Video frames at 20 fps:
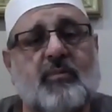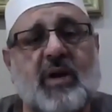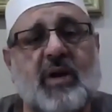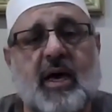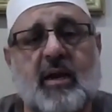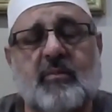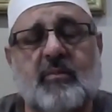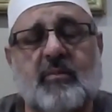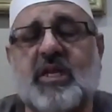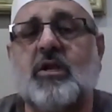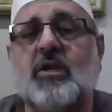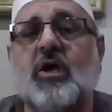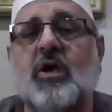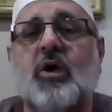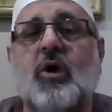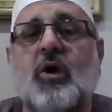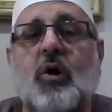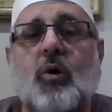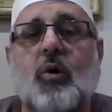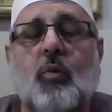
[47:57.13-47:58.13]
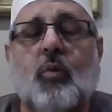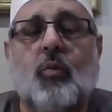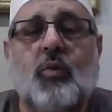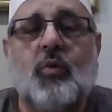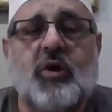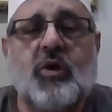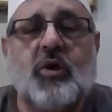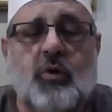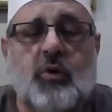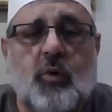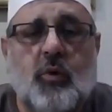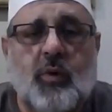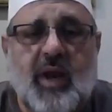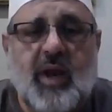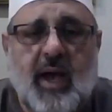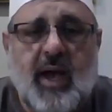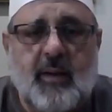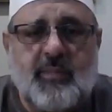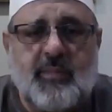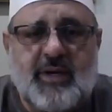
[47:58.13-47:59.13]
al-Alameen. We don't know what
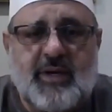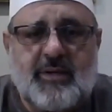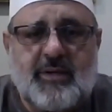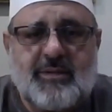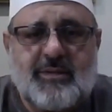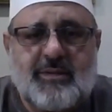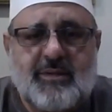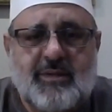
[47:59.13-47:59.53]
happened